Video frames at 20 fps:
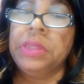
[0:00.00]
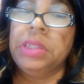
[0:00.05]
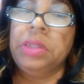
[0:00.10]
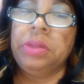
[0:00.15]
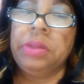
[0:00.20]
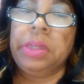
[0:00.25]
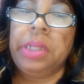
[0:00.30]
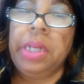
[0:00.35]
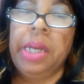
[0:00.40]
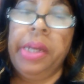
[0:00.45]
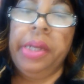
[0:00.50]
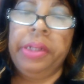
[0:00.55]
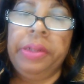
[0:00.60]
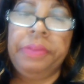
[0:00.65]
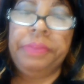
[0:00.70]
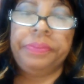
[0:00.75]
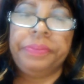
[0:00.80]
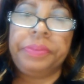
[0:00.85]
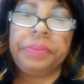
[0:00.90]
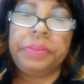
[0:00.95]

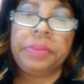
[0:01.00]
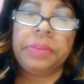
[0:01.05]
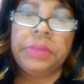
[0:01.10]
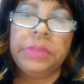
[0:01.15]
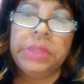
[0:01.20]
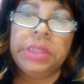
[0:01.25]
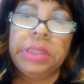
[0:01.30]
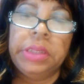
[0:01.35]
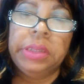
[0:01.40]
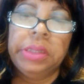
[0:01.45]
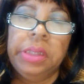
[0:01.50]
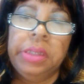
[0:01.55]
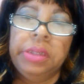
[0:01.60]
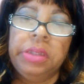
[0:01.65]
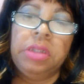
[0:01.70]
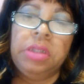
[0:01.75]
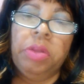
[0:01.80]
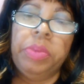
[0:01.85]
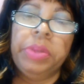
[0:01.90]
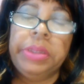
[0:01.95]
Okay,
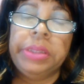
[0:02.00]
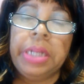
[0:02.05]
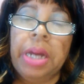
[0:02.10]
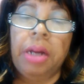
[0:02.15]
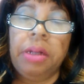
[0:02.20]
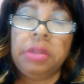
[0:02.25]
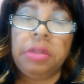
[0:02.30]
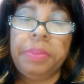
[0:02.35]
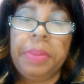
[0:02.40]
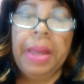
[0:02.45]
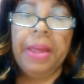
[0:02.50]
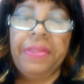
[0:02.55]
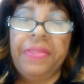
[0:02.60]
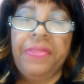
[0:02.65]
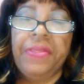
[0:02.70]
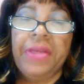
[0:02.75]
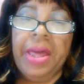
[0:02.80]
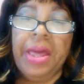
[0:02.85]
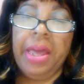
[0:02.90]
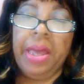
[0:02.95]
so we talked
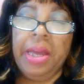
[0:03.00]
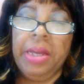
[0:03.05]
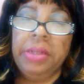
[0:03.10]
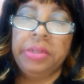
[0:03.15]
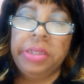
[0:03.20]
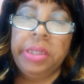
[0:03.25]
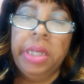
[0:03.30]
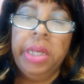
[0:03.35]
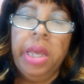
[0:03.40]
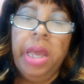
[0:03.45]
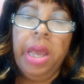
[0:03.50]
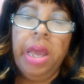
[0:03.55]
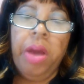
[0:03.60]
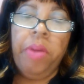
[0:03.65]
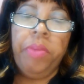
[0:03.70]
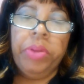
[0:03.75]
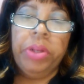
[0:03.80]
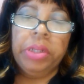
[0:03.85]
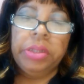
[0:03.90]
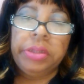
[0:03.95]
about that,
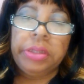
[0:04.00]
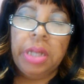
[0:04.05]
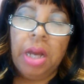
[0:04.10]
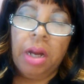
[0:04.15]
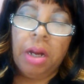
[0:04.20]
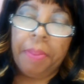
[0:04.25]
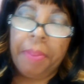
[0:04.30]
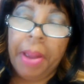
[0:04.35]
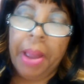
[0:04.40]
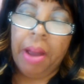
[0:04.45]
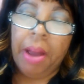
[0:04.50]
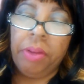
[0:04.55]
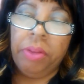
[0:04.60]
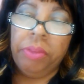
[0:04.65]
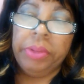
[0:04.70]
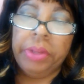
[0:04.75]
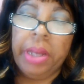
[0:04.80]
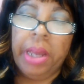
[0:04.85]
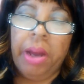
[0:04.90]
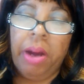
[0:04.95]
and we're going to talk
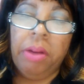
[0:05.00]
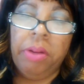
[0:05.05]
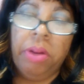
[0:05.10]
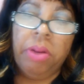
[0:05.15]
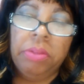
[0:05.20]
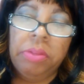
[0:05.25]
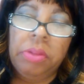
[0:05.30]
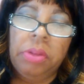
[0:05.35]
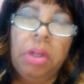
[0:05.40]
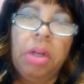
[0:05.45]
about now.